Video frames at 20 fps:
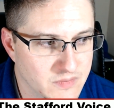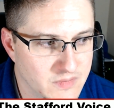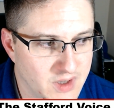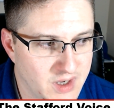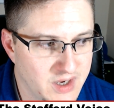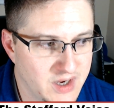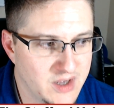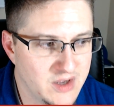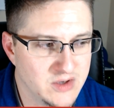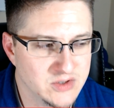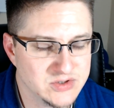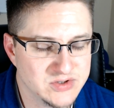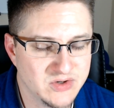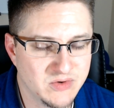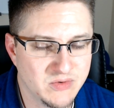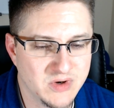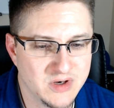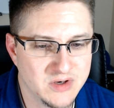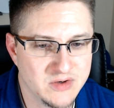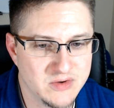I also
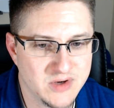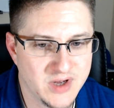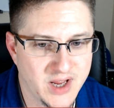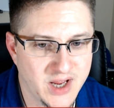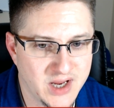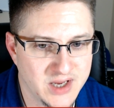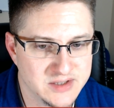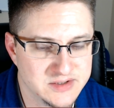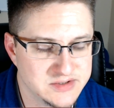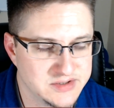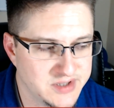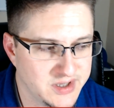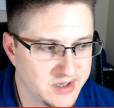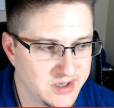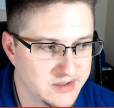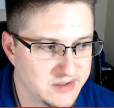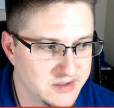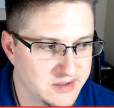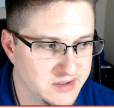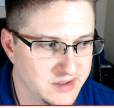want to do a
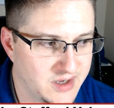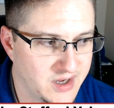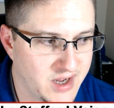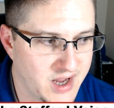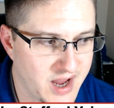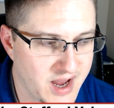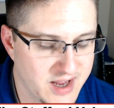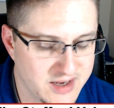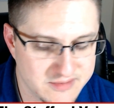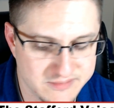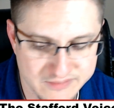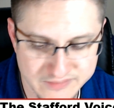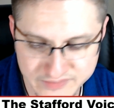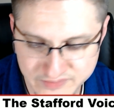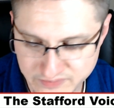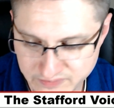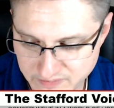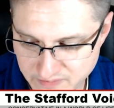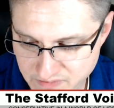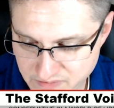handstand.
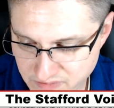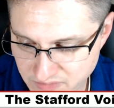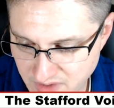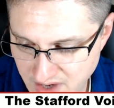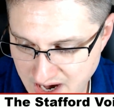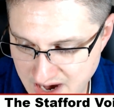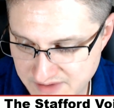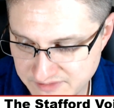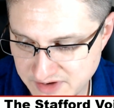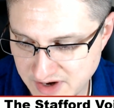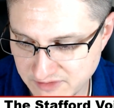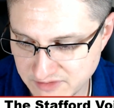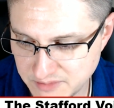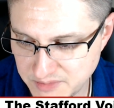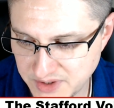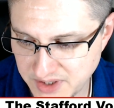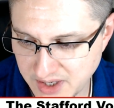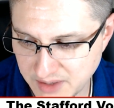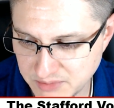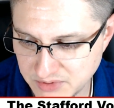I've never
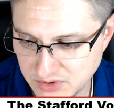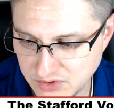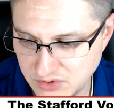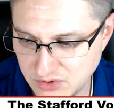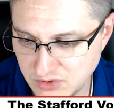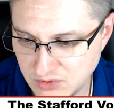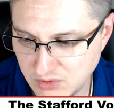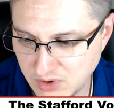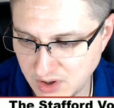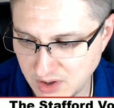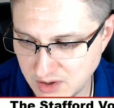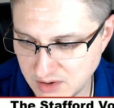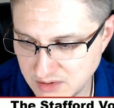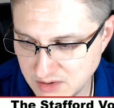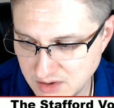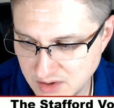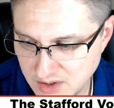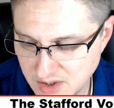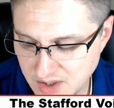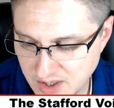been able to do
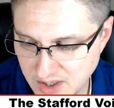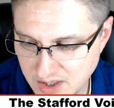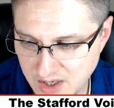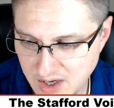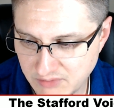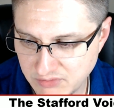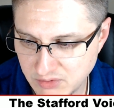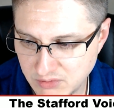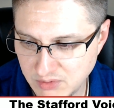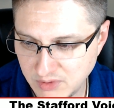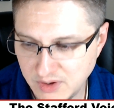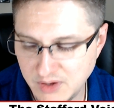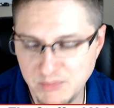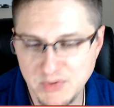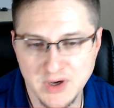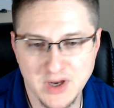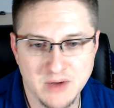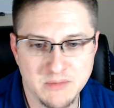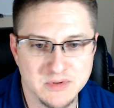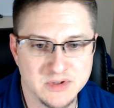one. I've never really
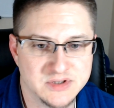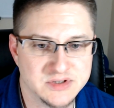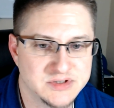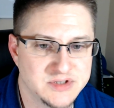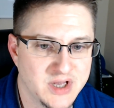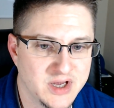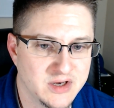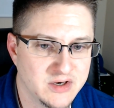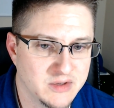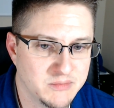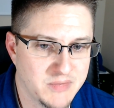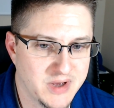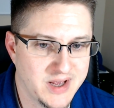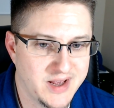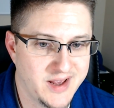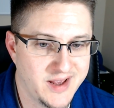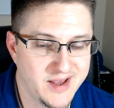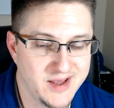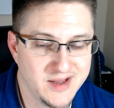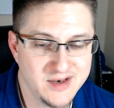been able to stand on my
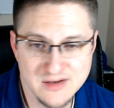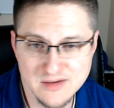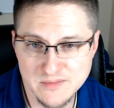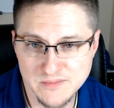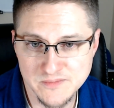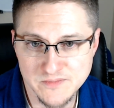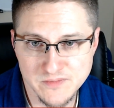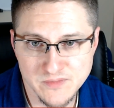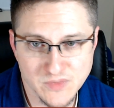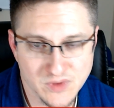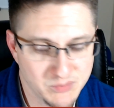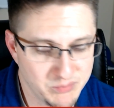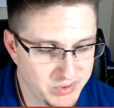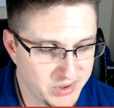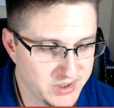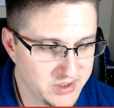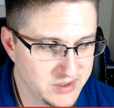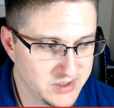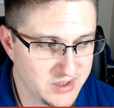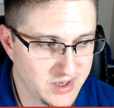head,
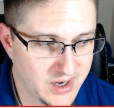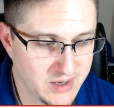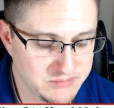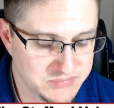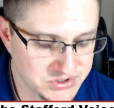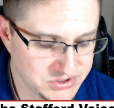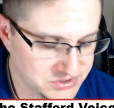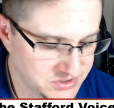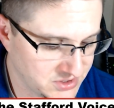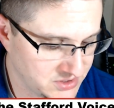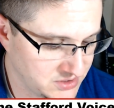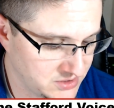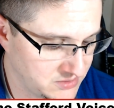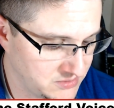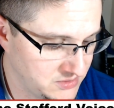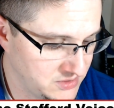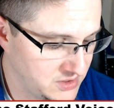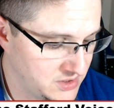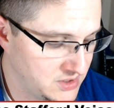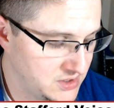but I'm just gonna.
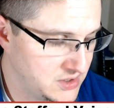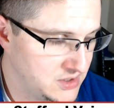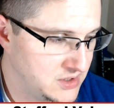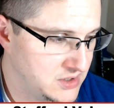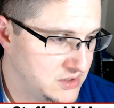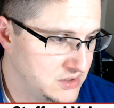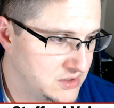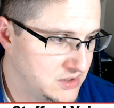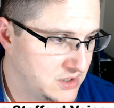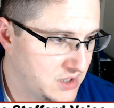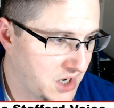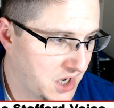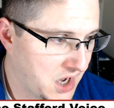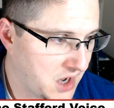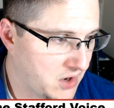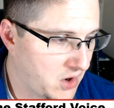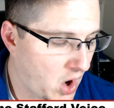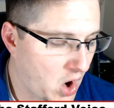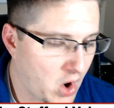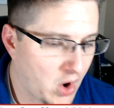I
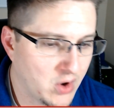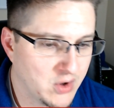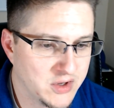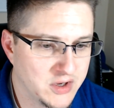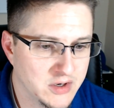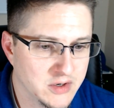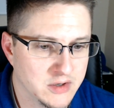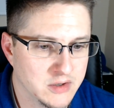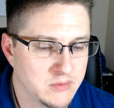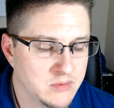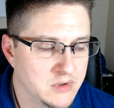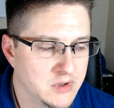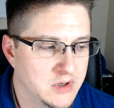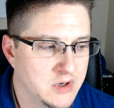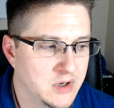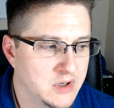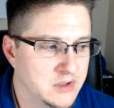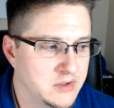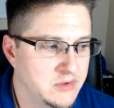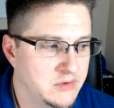got all year to
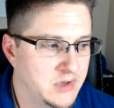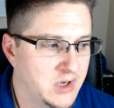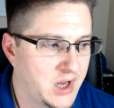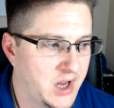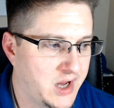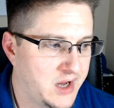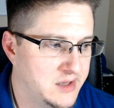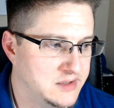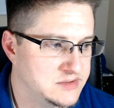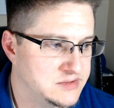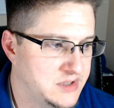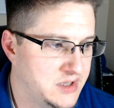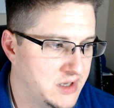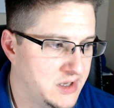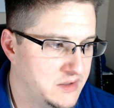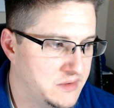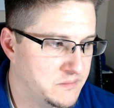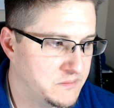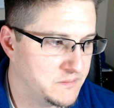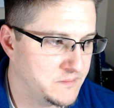work on doing a
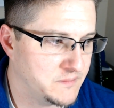handstand.